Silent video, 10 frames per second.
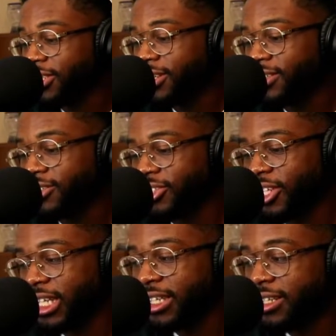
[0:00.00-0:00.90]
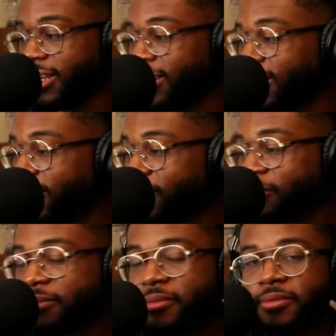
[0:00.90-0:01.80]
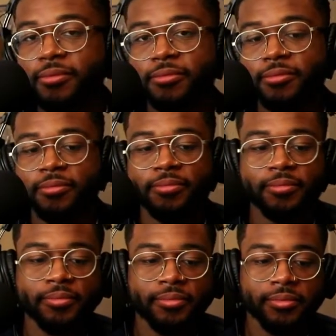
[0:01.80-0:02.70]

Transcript: I'm trying to meme shit, but yeah.